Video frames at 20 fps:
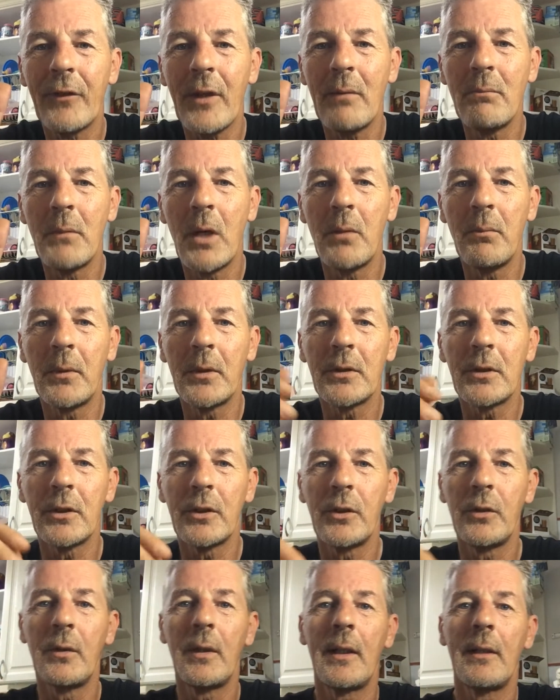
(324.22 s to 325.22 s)
that moment to
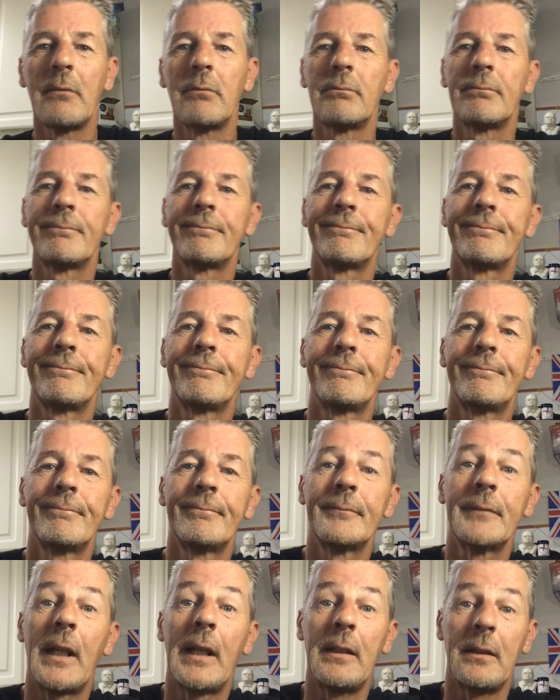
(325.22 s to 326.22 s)
do that
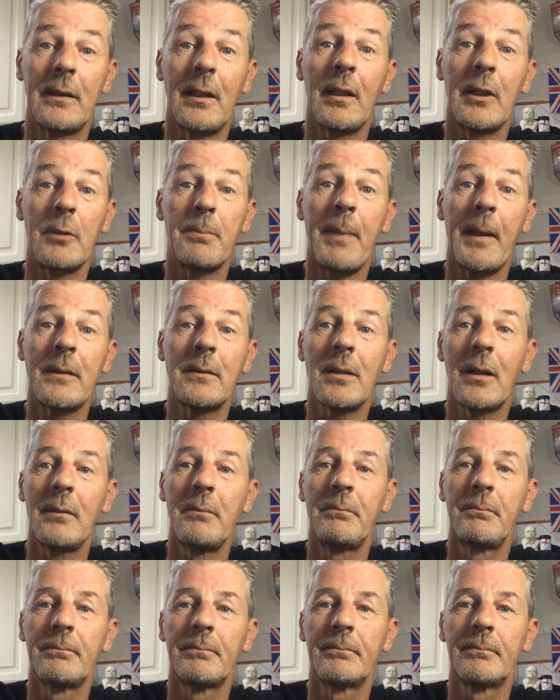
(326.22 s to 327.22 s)
until it's
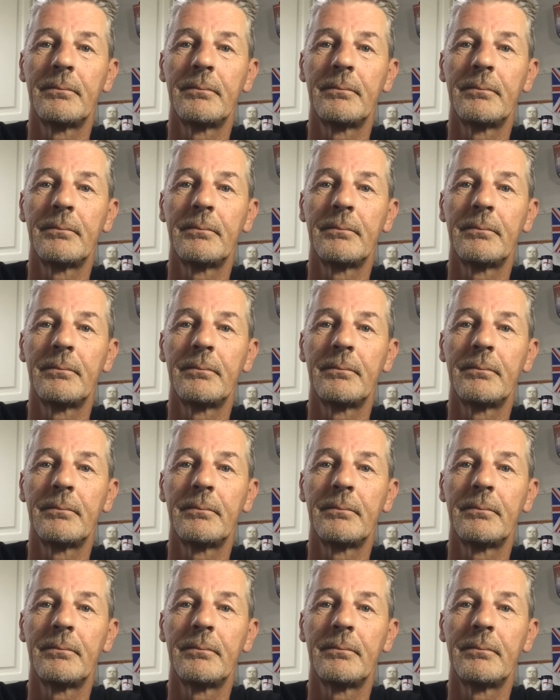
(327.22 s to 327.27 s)
bedtime.